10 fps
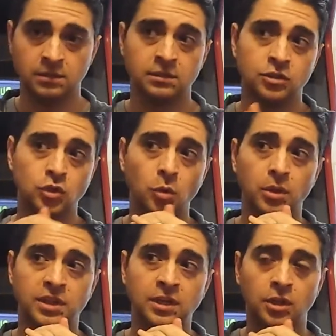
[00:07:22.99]
So
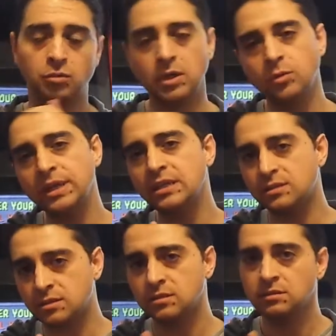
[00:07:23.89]
within 3
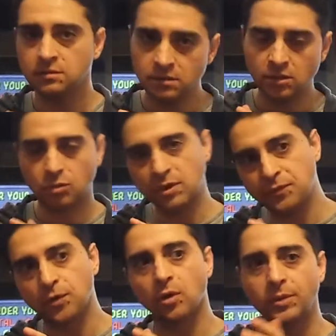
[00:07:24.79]
weeks,
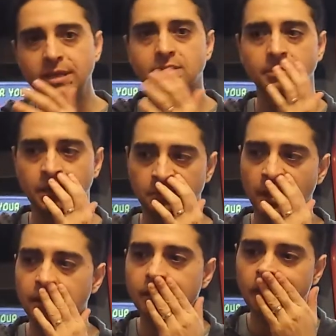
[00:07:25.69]
3-4 weeks, about a
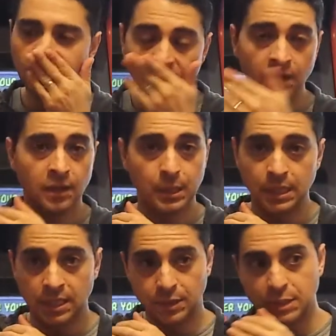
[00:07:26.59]
month,
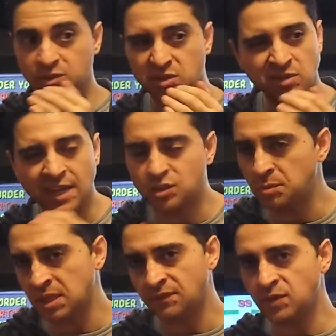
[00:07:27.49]
there's not too
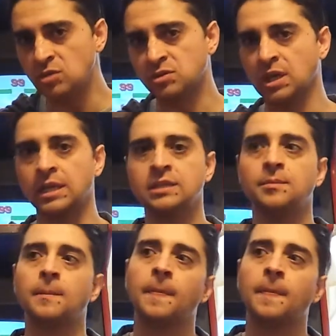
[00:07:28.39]
many views on it.